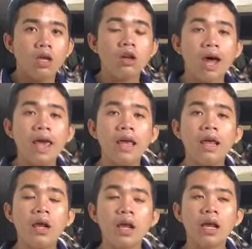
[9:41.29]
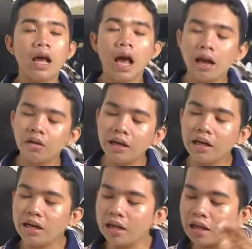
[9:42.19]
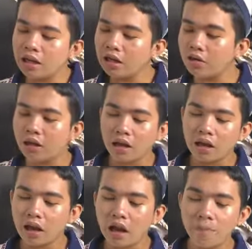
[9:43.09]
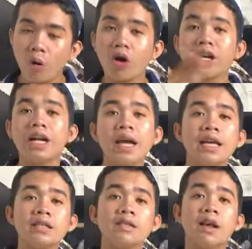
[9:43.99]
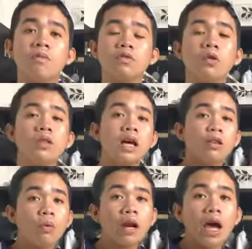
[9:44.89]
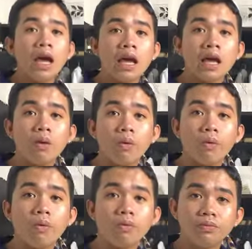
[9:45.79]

You know, I really organized them so that when I